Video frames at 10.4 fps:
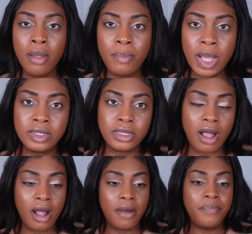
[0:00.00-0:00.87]
But
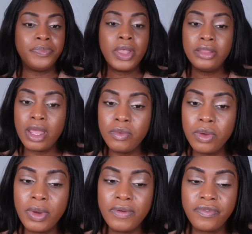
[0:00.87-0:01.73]
then we
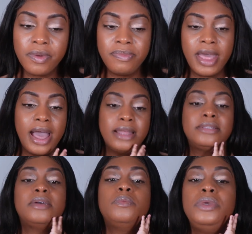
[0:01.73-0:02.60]
went from
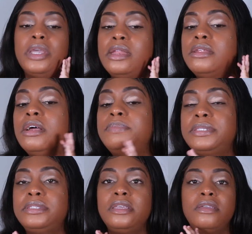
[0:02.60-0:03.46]
that. We ended up
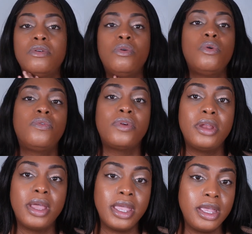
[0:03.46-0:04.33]
staying
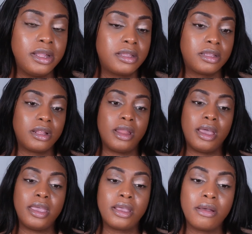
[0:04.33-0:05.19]
overnight.
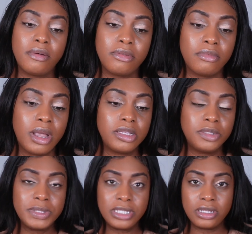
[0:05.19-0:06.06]
Like, my
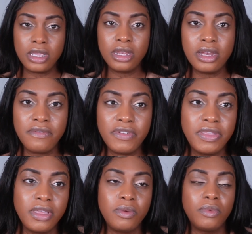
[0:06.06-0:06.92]
husband stayed and
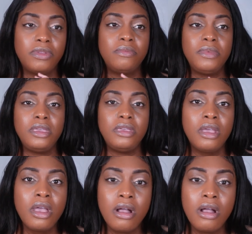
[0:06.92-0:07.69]
everything with me.